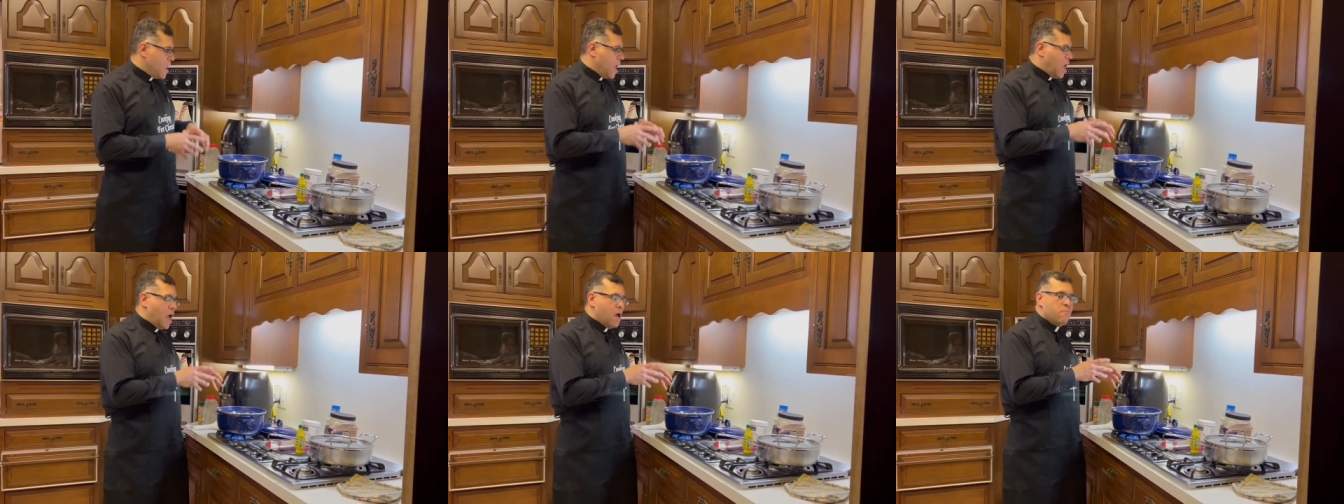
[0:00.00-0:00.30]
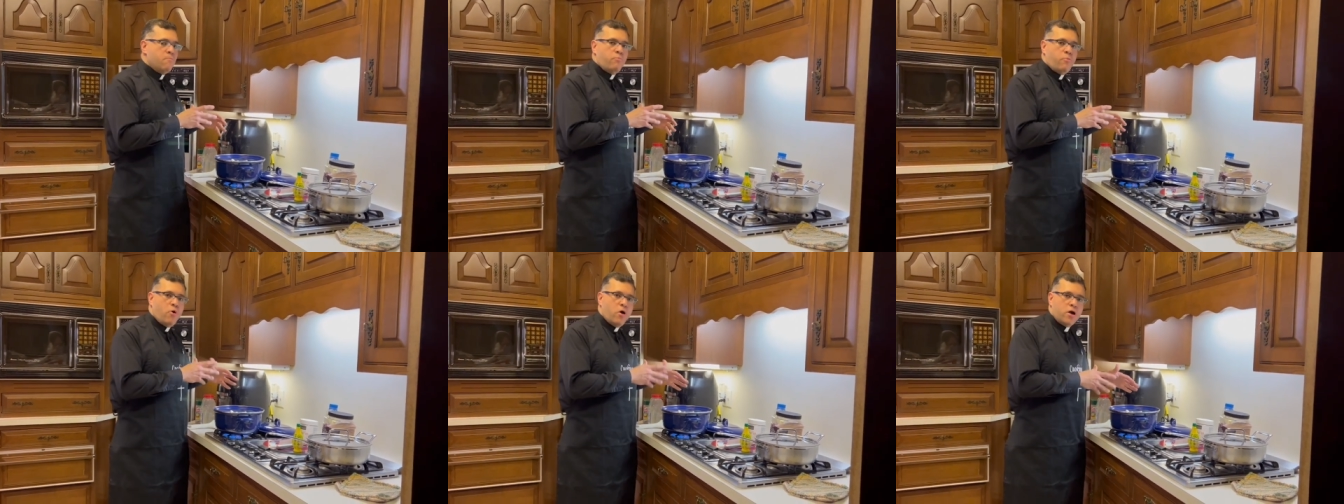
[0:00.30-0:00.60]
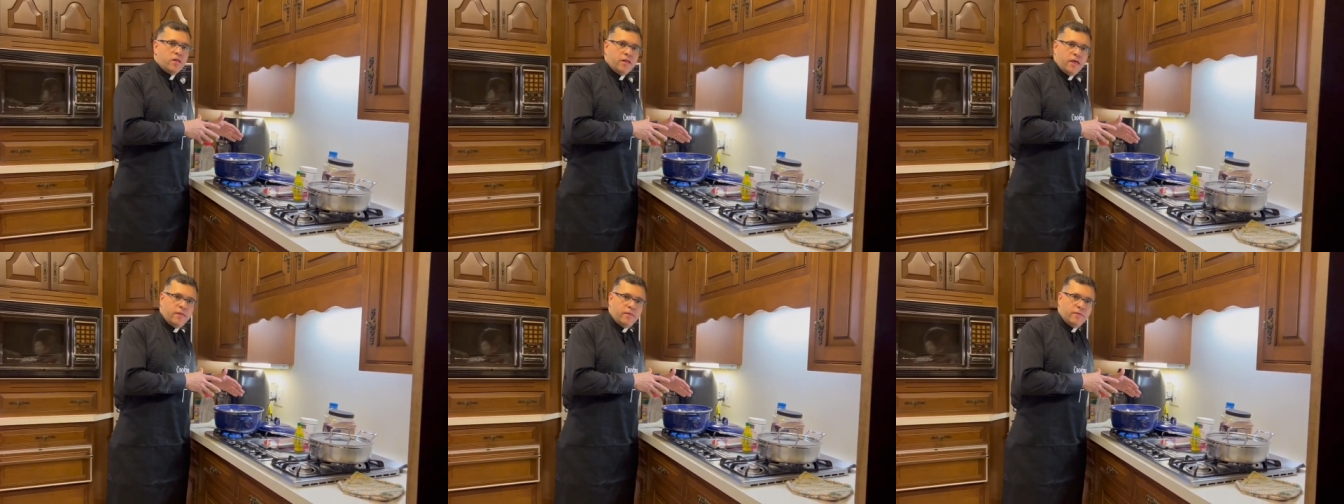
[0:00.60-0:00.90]
and
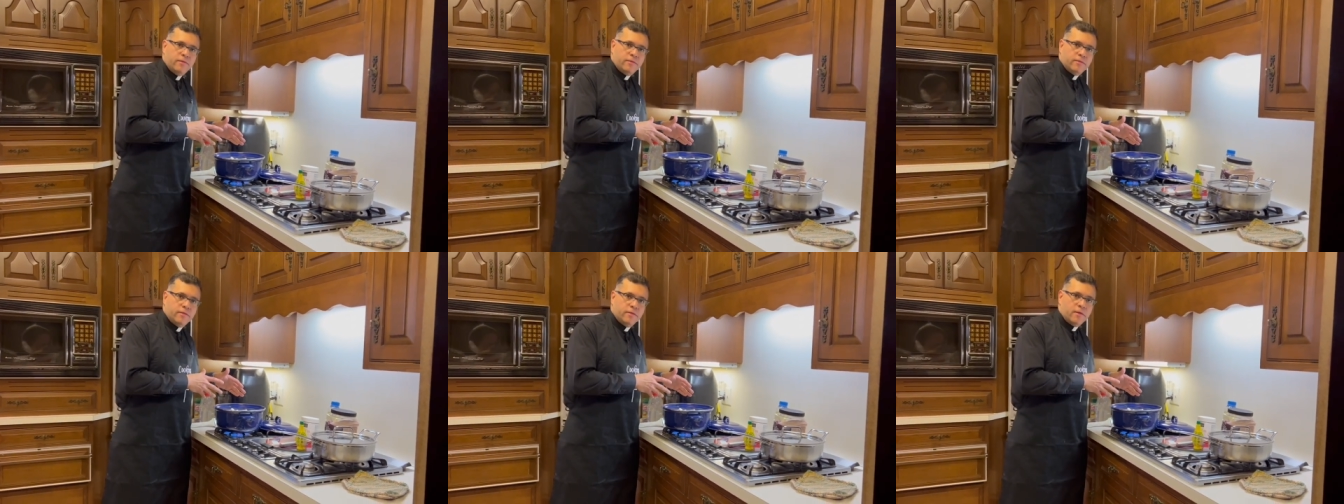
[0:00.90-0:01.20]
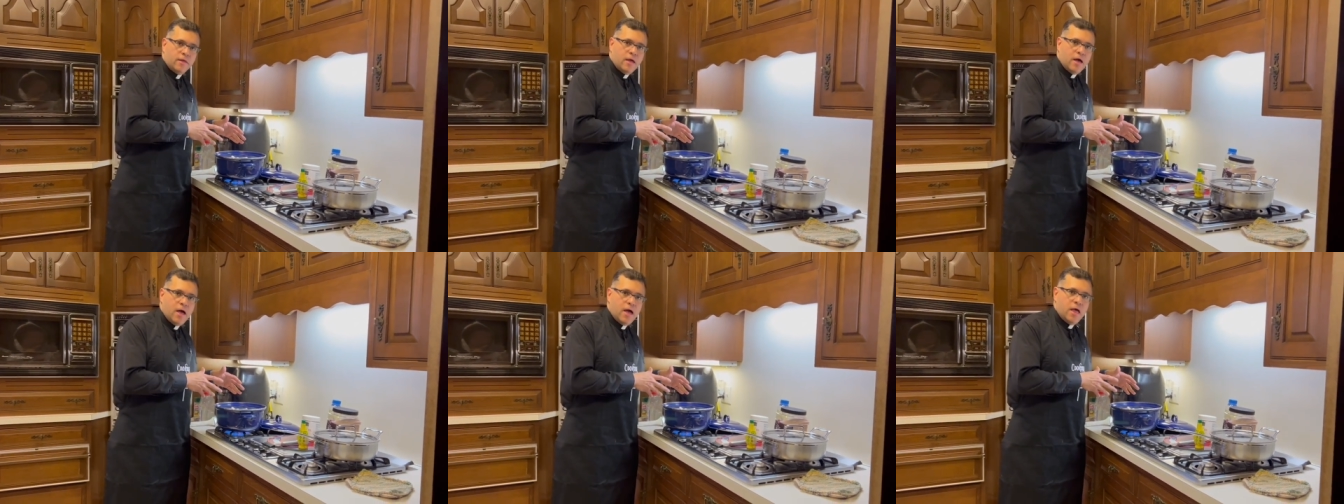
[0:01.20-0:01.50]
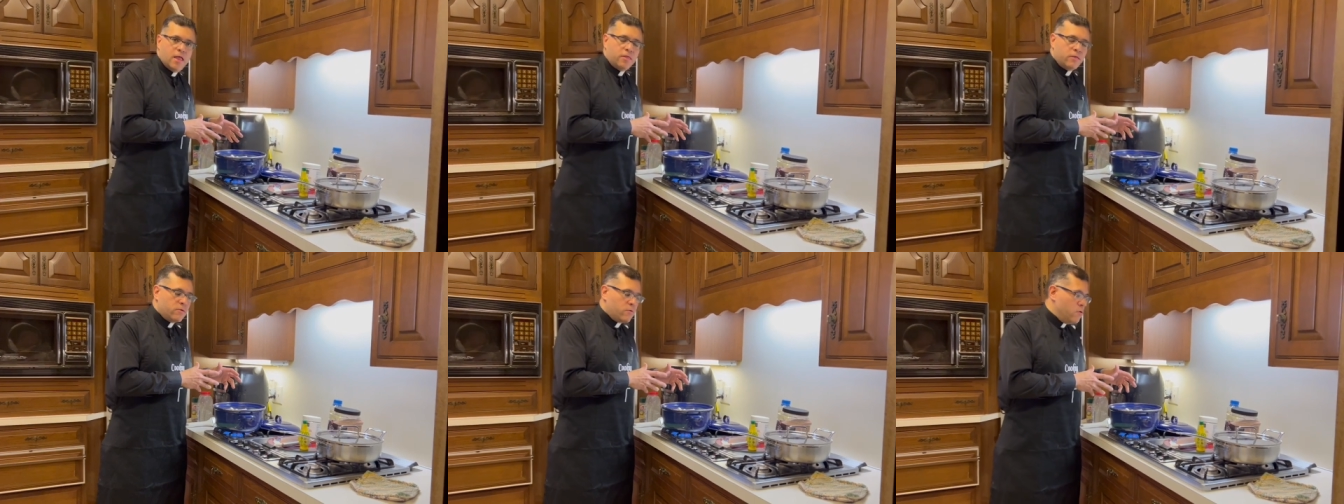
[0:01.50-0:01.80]
boil it
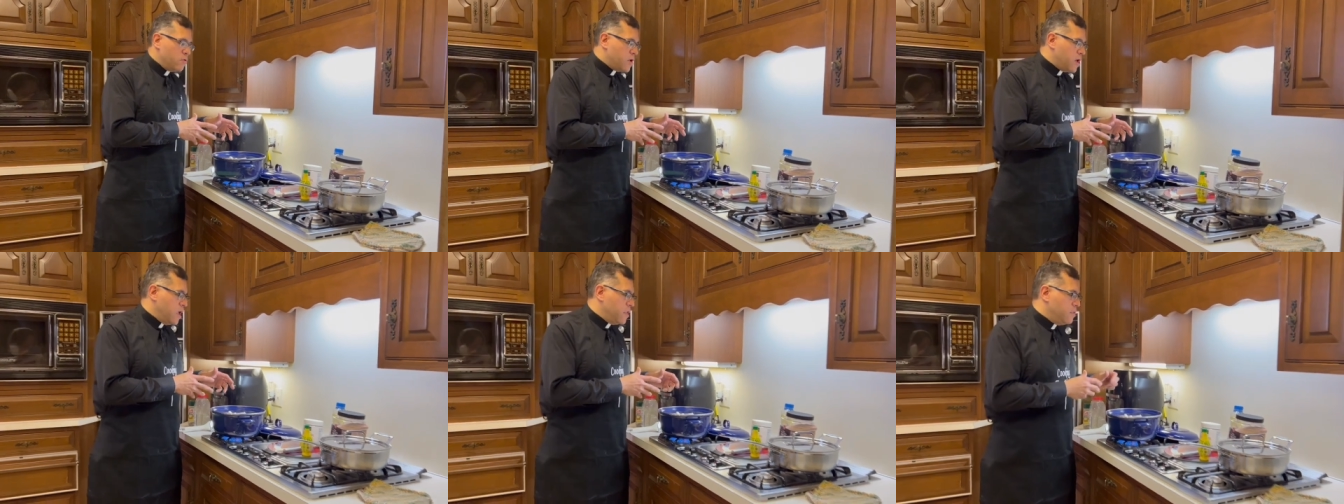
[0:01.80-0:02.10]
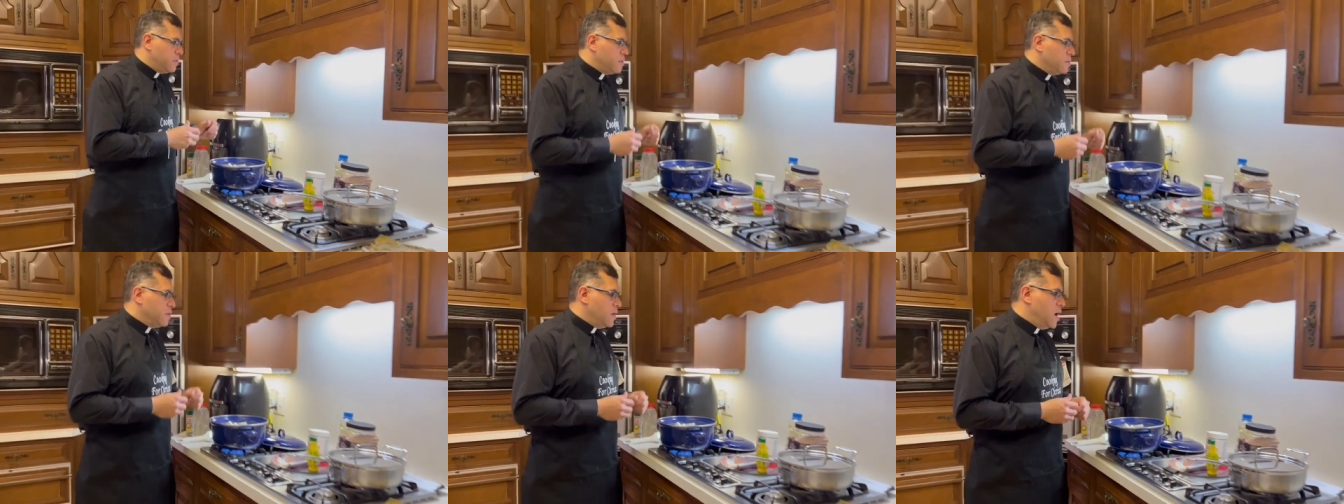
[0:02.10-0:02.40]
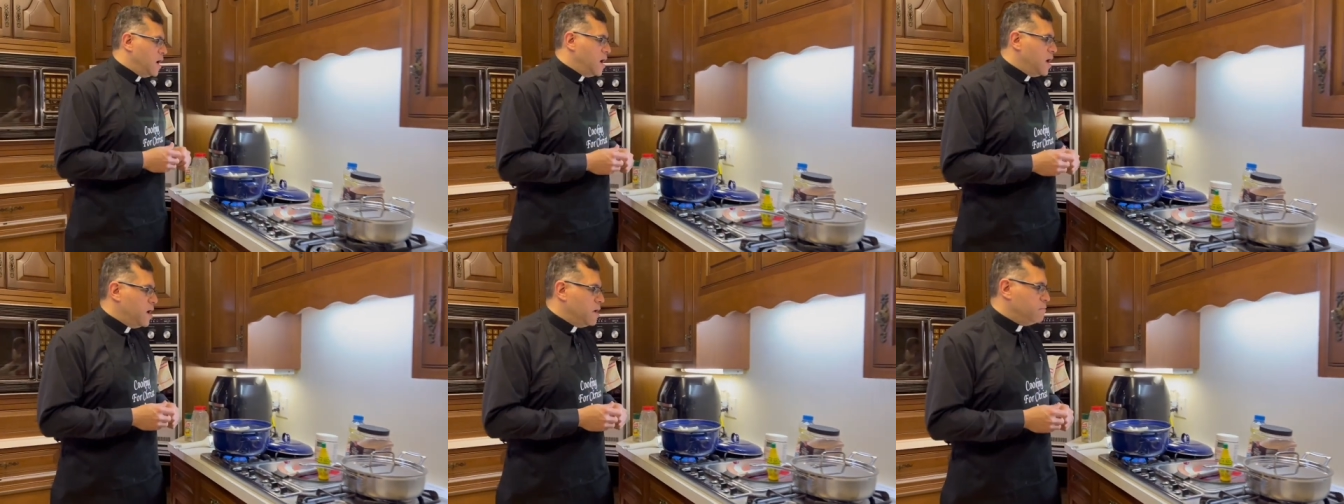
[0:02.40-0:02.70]
and cook it
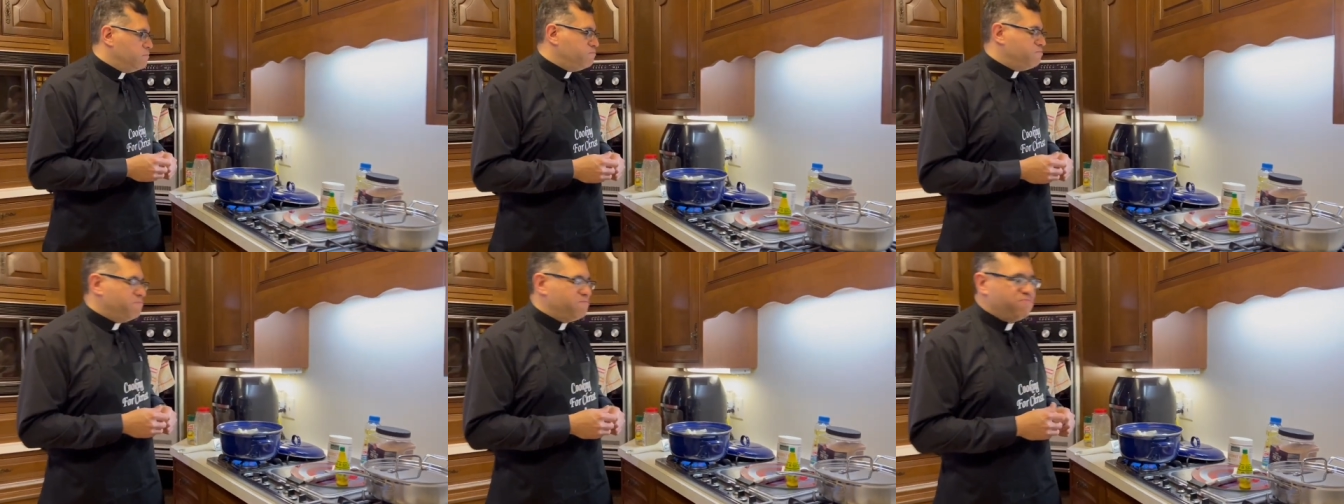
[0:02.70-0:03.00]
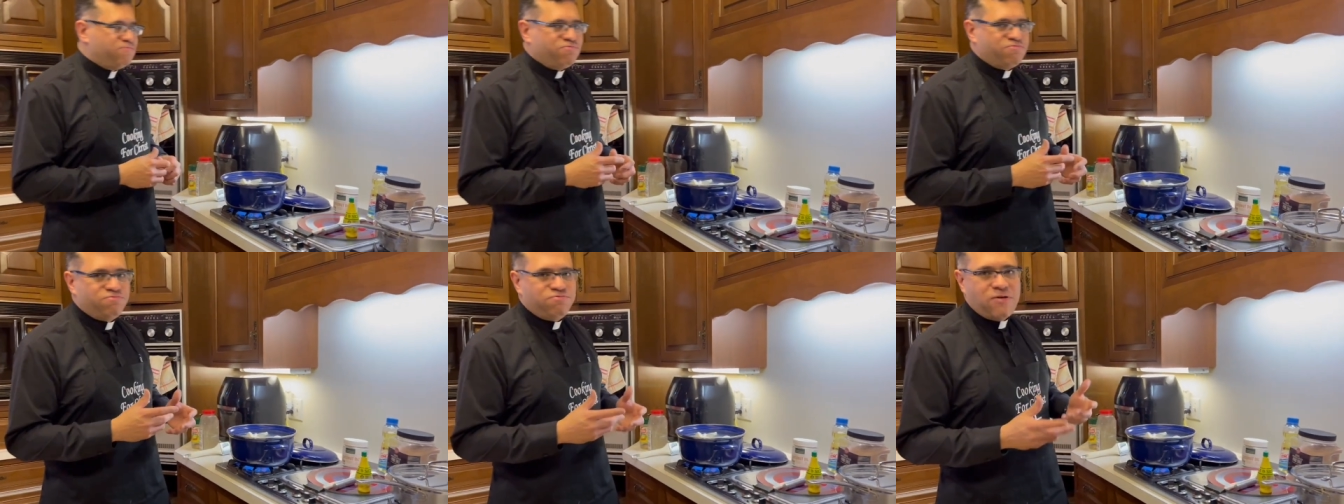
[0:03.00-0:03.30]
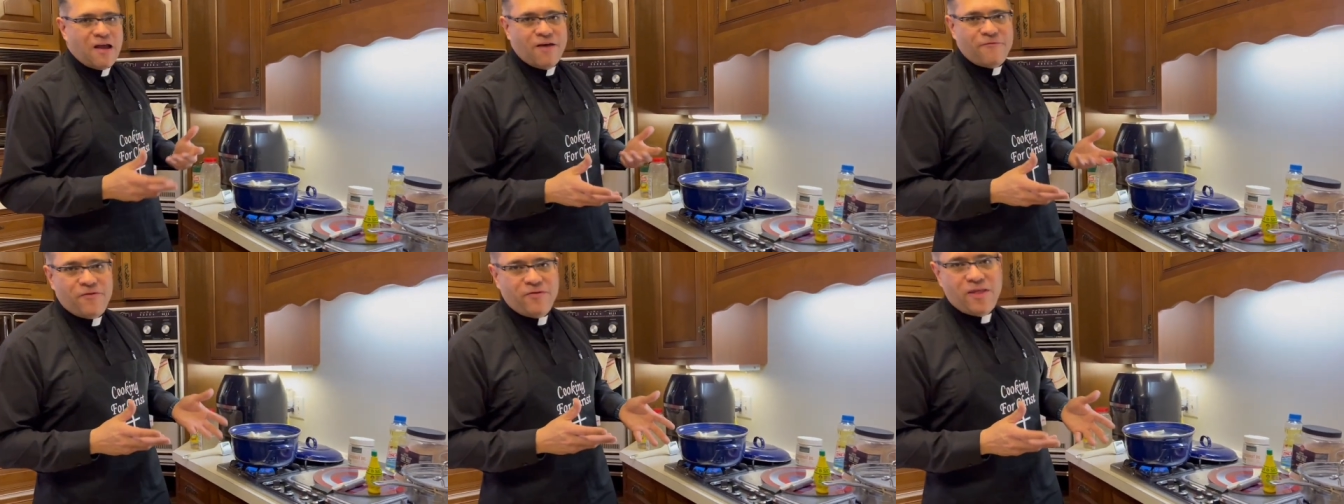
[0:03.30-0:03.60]

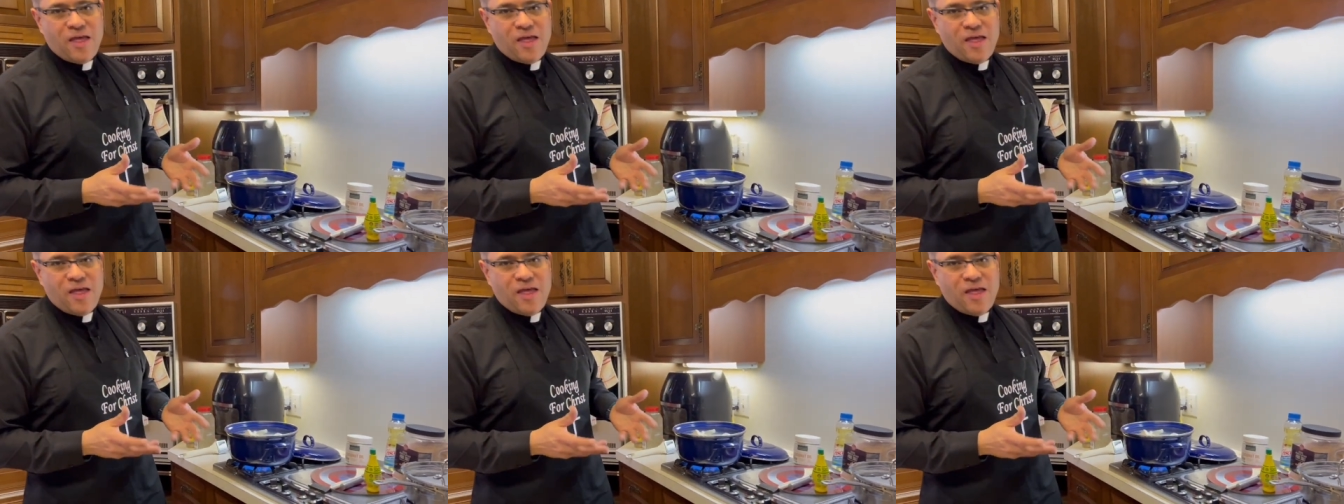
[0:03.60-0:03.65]
half an